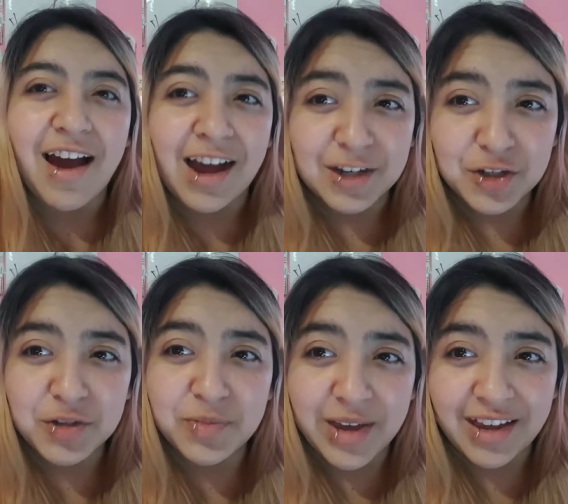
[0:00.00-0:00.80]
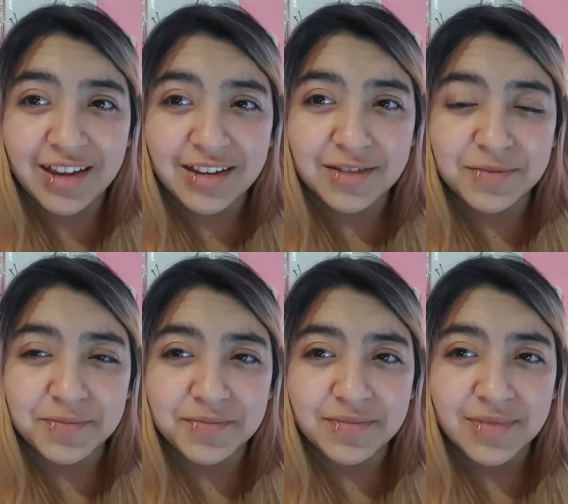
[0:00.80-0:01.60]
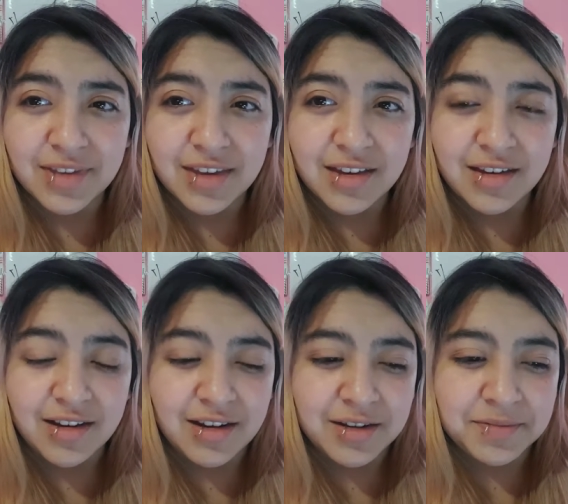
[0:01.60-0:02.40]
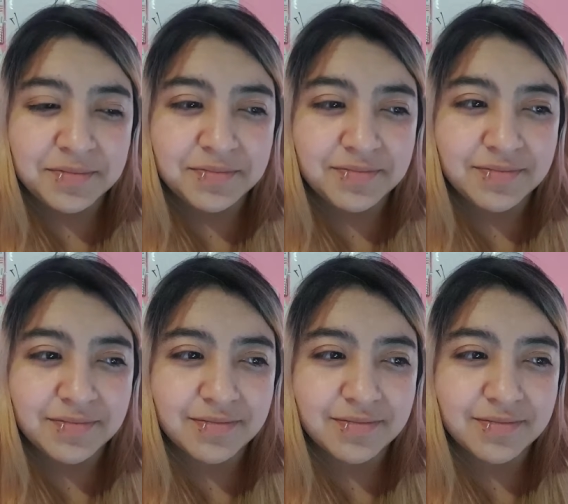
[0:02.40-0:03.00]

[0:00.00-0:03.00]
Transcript: I should make um